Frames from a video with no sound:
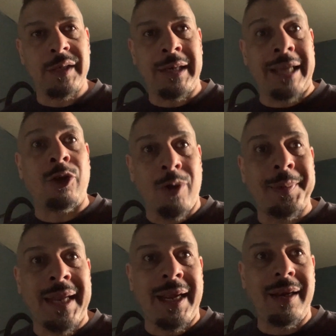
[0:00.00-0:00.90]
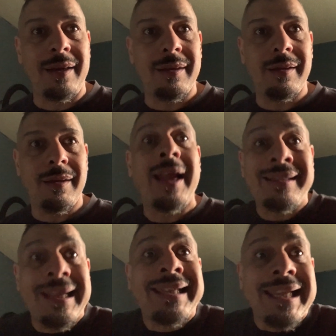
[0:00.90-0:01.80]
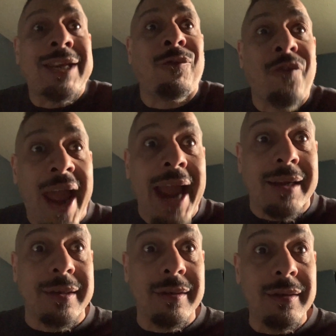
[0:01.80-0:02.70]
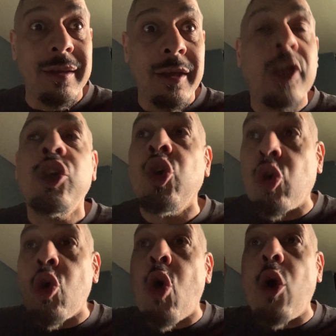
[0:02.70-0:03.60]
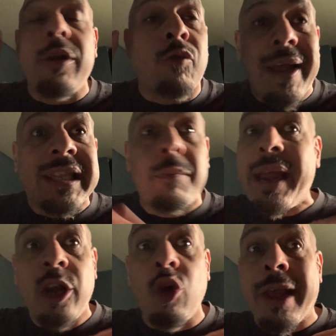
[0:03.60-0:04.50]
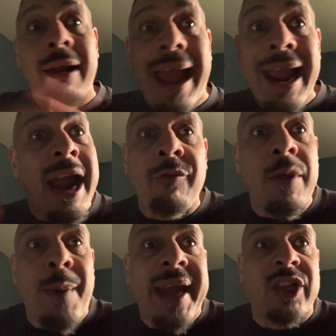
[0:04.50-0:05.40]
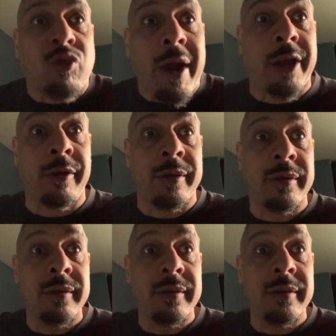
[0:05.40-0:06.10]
Like, you know what I'm saying? And this is fact. You could go on a resume and look at everybody's record.